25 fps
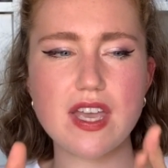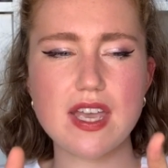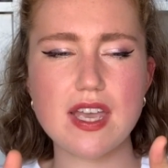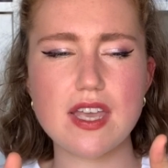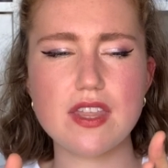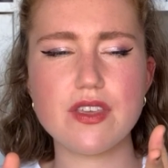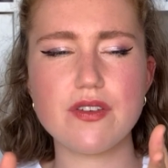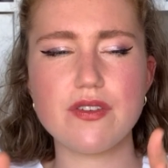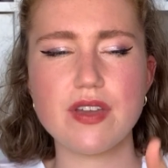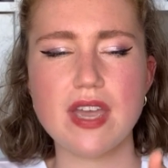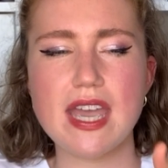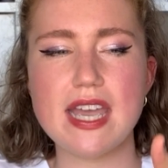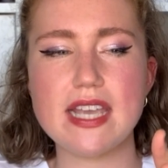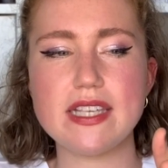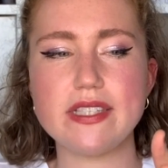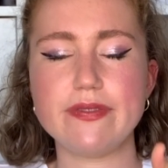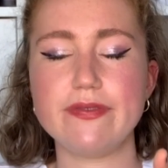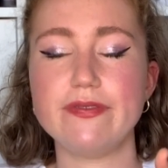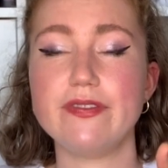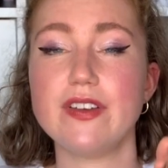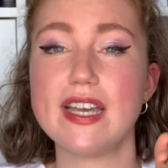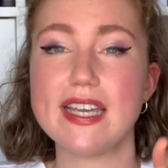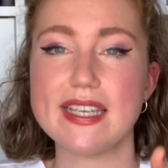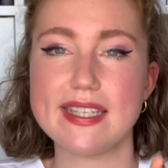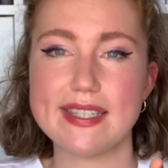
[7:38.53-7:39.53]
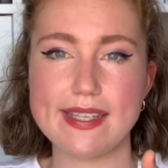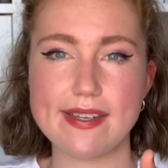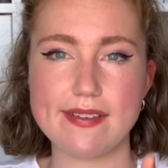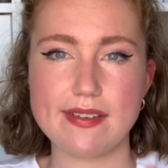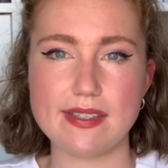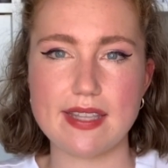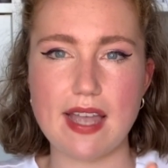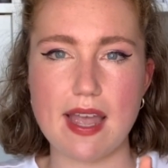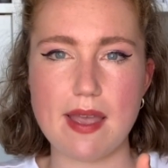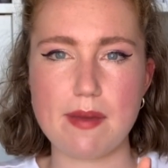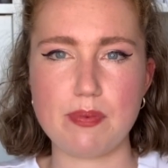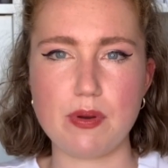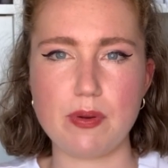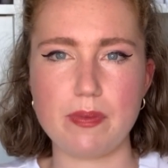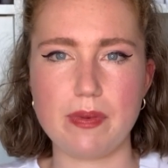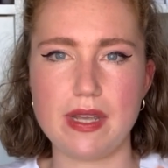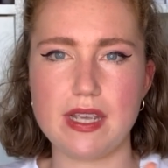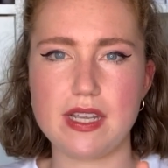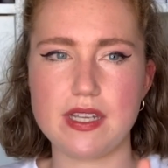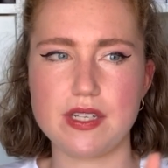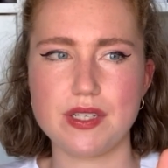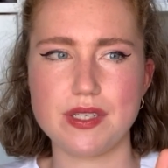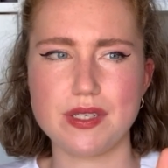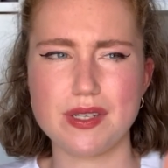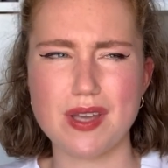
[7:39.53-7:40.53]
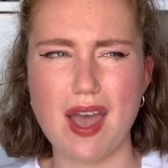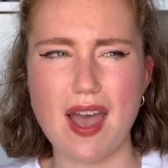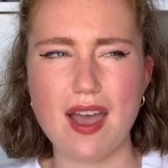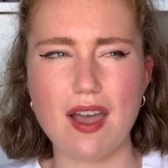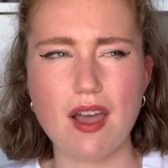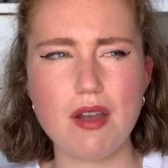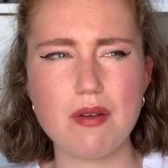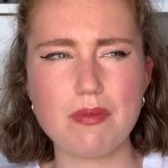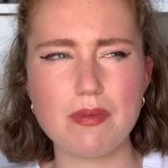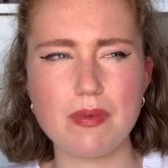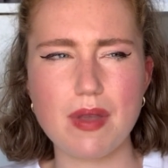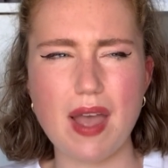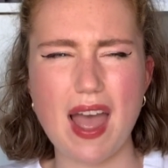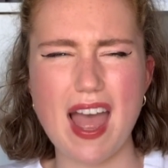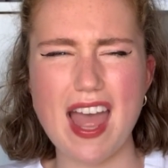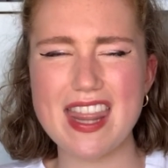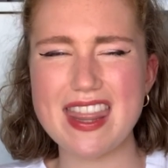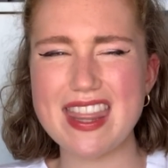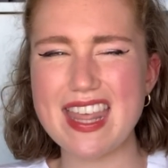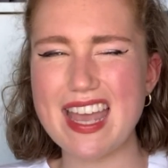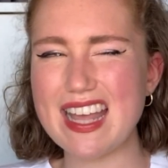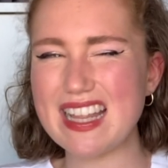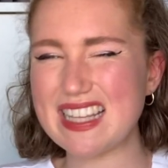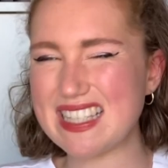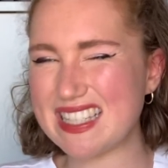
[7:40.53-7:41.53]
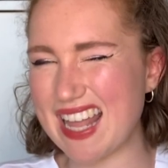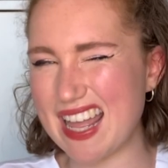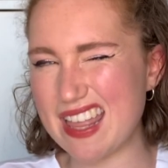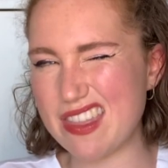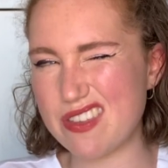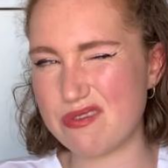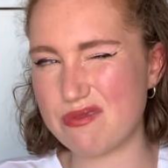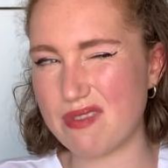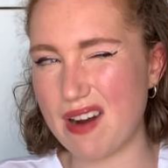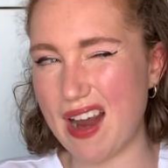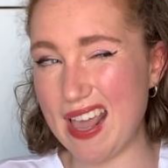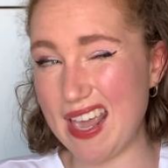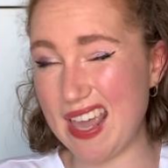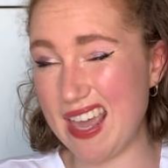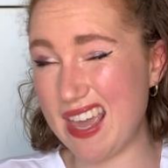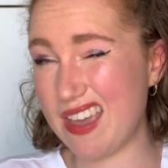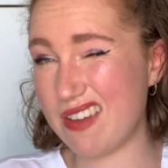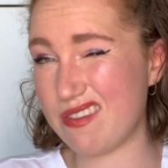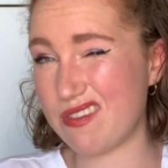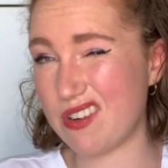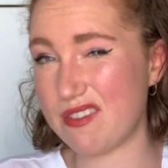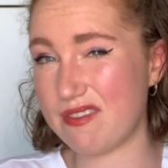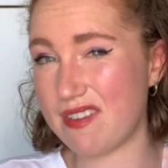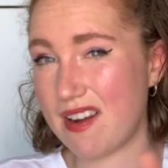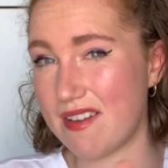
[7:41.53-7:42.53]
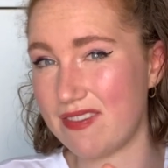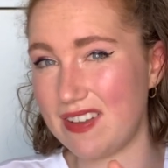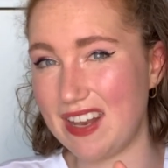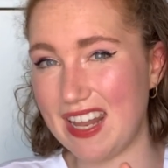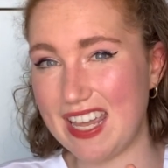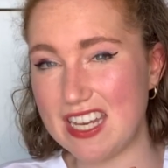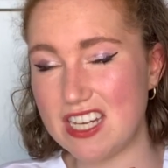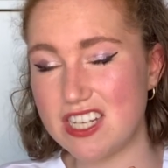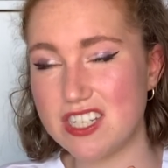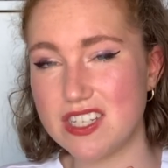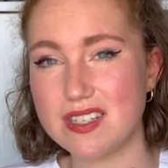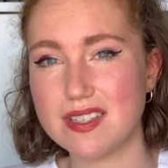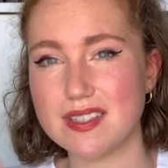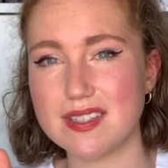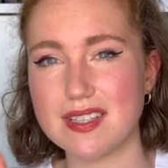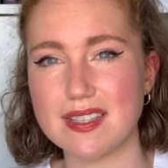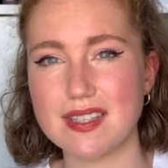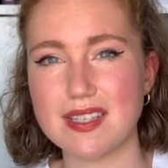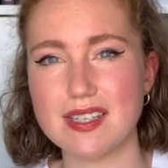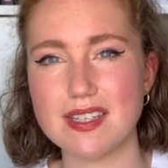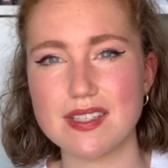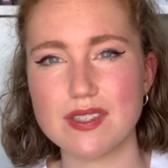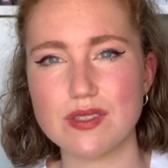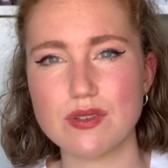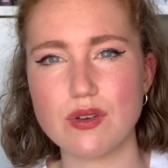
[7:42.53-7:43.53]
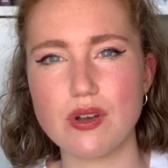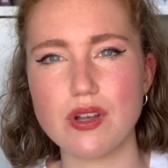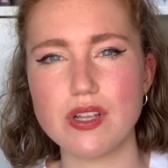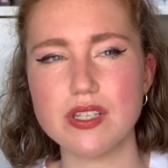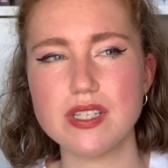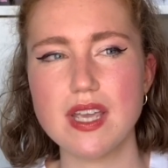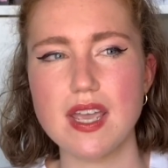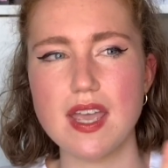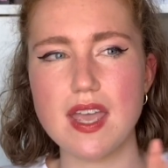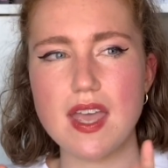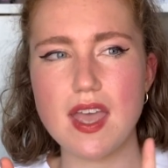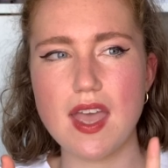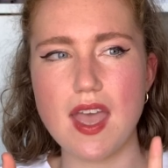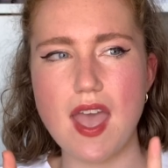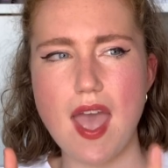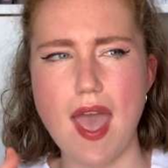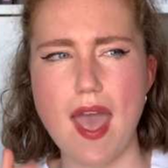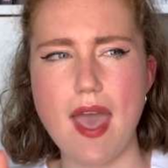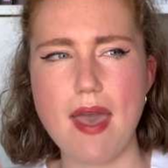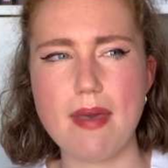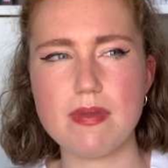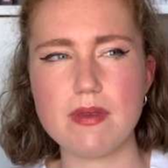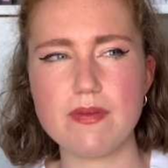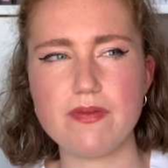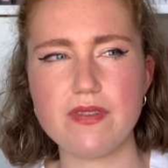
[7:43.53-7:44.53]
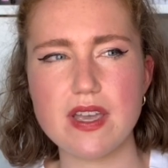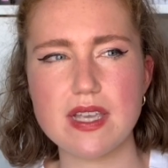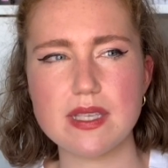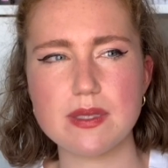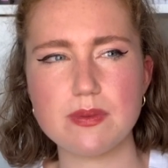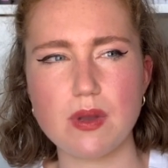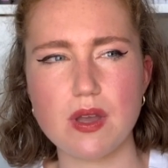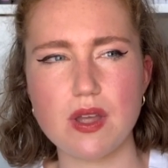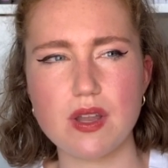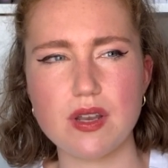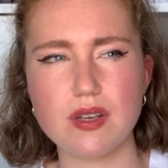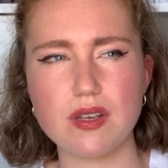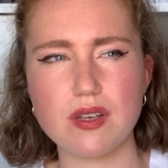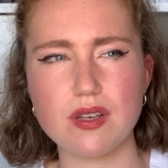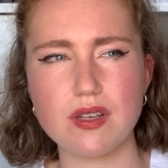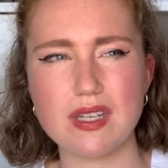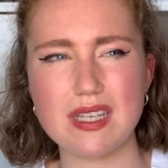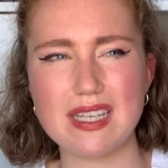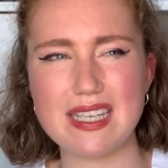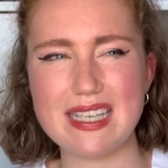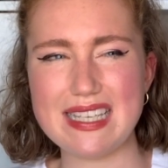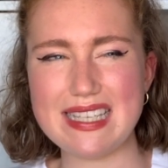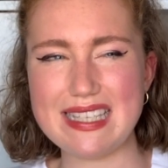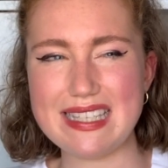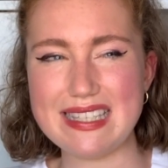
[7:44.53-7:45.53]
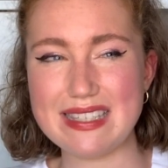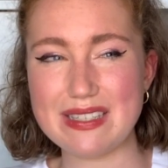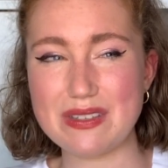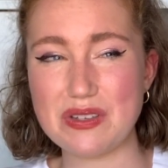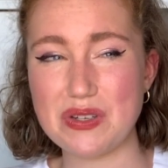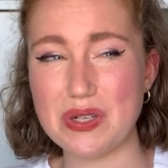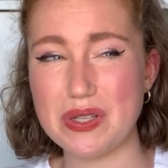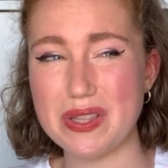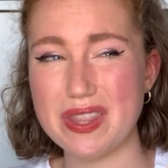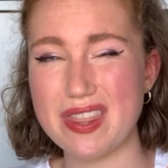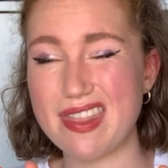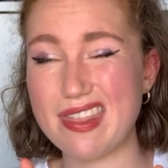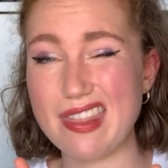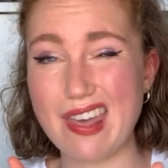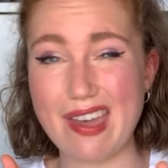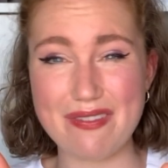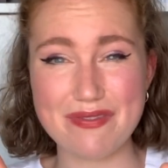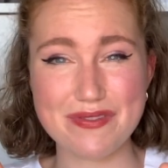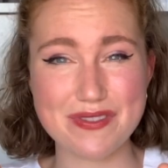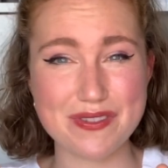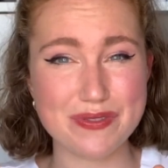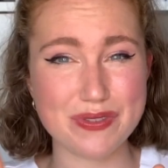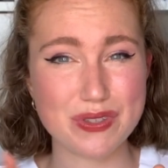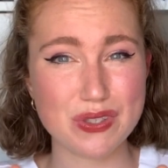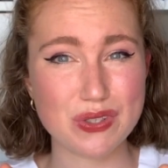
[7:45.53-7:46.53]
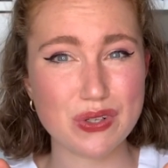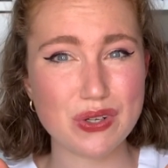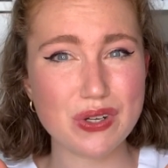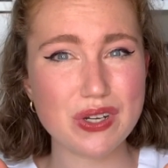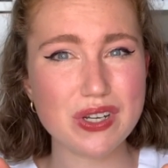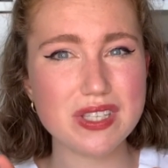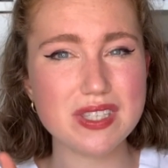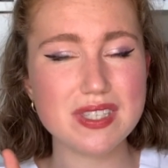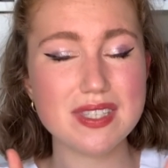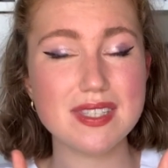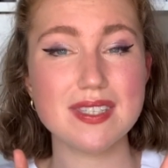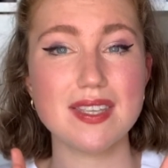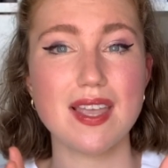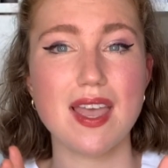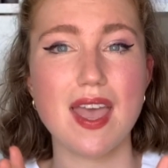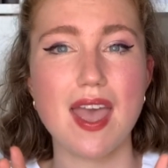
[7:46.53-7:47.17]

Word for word: the his first series that he published I can't I, it's like the Riyria Revelations I think it's called and the first one is called Theft of Swords,